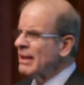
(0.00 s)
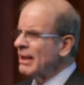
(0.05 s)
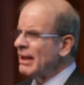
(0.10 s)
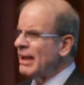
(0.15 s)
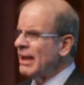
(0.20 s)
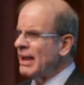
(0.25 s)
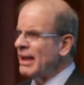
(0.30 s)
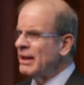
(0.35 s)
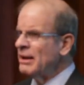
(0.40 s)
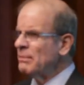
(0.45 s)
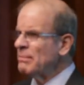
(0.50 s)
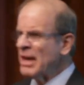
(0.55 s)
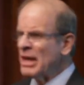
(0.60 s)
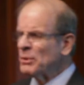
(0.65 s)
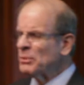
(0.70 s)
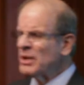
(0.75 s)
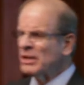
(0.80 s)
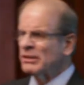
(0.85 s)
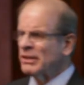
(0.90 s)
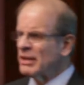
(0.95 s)
And about
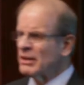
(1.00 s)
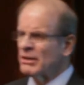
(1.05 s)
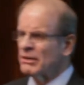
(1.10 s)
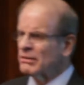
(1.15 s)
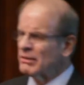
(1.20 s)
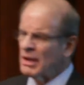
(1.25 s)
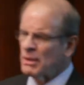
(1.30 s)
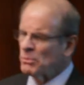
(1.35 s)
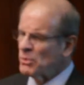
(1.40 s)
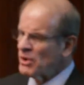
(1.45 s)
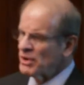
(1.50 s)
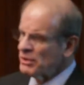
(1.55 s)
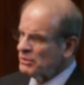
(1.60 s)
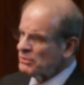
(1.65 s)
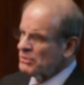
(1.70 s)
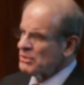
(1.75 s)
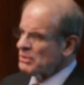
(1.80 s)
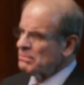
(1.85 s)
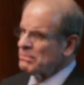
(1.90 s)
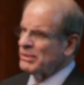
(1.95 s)
a week later, I'm walking
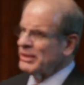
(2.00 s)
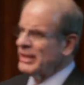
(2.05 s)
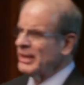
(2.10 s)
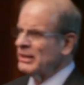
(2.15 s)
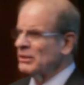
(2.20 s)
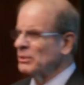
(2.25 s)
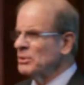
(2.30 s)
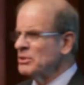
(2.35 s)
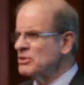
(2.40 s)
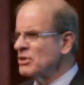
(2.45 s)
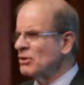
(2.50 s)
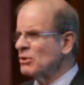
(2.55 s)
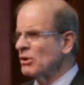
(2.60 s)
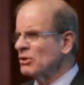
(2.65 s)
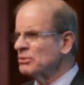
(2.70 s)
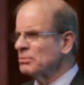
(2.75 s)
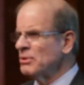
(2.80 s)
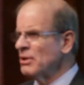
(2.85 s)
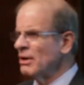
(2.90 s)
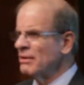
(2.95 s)
through the plant. Luigi
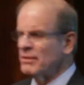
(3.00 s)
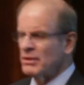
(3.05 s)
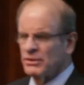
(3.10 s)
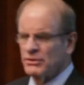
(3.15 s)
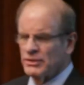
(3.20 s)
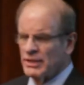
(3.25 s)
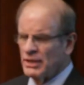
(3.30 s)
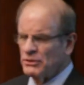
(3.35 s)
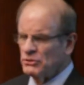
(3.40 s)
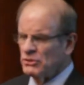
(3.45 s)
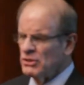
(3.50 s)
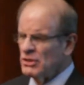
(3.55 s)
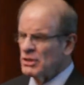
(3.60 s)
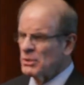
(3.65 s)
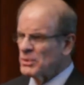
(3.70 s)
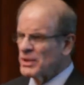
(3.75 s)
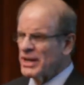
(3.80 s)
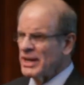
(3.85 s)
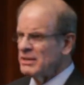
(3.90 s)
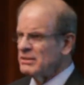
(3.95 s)
calls me over and says, you
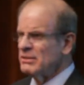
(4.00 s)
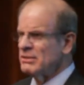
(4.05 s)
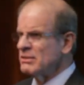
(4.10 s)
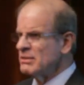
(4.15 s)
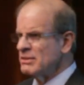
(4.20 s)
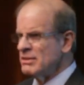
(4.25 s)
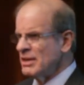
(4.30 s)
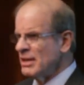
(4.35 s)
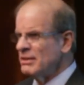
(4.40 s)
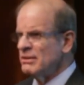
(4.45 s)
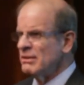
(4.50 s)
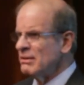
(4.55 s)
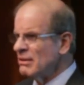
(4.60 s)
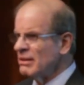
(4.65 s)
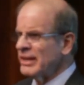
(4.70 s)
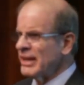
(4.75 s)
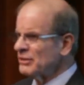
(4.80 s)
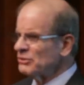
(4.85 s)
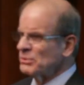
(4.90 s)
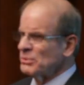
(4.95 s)
know what I did
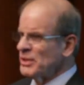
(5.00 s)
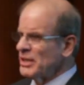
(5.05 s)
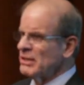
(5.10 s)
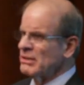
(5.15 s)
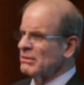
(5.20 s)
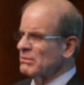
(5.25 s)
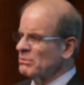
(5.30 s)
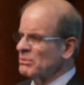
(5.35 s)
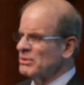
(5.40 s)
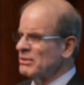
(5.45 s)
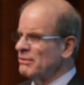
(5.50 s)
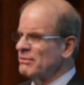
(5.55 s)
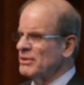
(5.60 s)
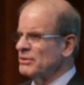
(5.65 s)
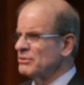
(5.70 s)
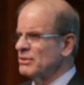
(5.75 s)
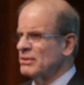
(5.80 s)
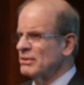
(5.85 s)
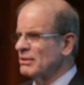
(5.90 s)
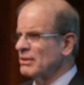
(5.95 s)
last week with the
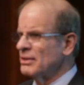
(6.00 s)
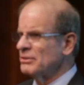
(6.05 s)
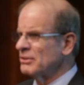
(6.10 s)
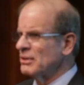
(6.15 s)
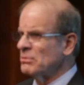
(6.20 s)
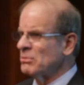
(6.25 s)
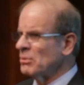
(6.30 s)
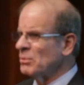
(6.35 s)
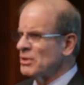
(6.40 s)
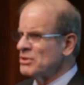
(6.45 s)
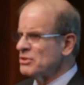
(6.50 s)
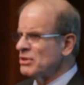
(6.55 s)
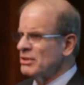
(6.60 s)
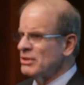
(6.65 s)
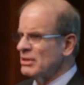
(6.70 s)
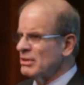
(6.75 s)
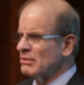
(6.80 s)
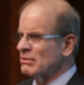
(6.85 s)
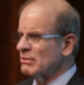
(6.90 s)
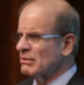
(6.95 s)
visitor? I said, well, what'd you
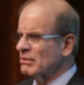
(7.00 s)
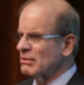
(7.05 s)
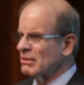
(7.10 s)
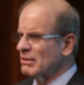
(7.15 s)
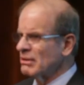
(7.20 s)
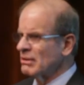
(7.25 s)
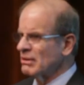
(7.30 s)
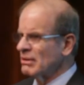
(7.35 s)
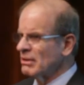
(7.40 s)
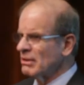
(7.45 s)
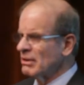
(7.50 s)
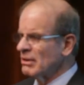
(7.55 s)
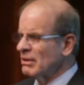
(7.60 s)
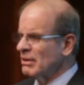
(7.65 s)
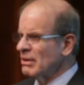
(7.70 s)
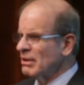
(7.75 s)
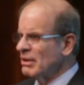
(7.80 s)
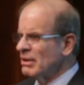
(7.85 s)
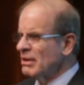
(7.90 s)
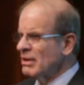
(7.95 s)
do?
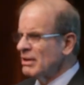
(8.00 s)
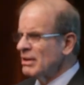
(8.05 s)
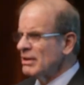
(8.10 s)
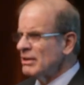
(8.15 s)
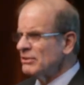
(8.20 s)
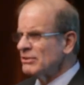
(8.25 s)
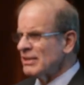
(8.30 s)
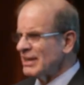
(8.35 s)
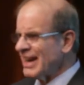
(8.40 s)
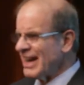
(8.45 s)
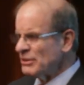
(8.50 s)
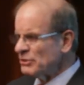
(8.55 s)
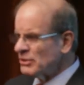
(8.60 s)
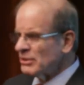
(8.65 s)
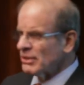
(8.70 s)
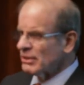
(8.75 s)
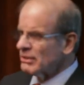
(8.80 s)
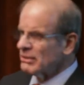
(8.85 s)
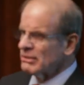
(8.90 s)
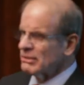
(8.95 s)
He said, I
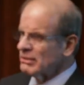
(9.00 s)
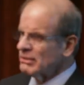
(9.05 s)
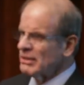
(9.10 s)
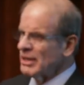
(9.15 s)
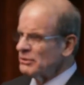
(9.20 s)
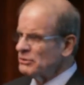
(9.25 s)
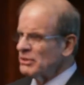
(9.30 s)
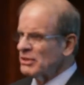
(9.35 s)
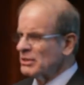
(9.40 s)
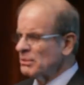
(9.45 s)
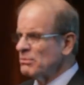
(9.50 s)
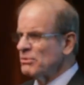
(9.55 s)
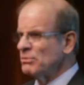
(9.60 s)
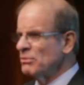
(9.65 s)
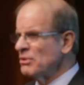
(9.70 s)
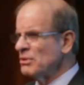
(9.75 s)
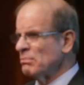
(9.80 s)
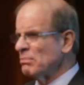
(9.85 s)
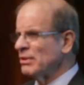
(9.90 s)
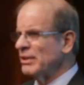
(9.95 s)
took him
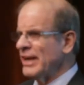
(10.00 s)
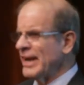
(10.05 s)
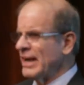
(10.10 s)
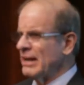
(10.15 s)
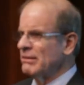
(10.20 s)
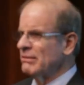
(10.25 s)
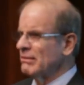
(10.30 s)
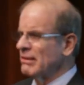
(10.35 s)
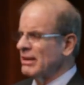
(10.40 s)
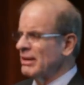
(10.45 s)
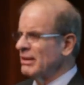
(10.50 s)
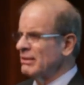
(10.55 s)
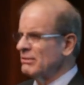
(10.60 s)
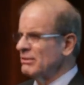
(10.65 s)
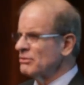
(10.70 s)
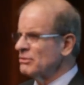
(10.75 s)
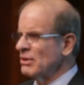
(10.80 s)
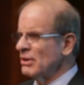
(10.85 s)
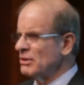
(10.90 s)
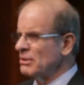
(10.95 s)
through the plant
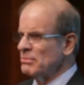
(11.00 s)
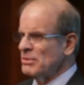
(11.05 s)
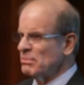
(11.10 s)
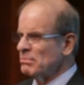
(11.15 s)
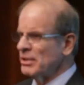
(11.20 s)
and showed him the